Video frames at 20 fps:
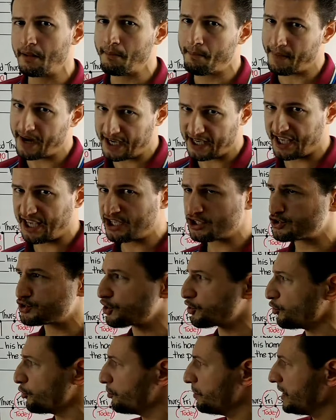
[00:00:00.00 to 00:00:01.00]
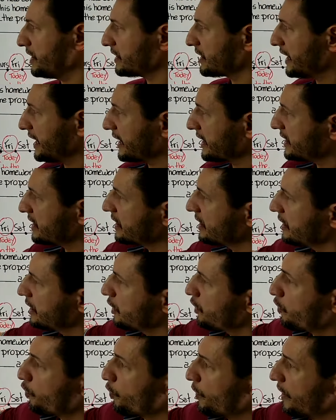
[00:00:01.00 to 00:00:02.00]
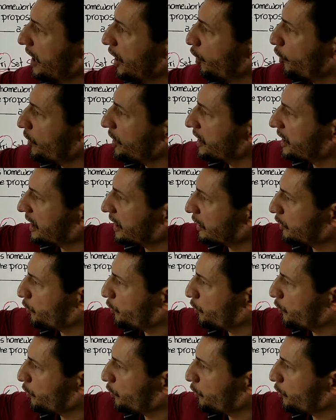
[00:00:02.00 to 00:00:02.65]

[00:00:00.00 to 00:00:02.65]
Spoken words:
My answer would be like, well,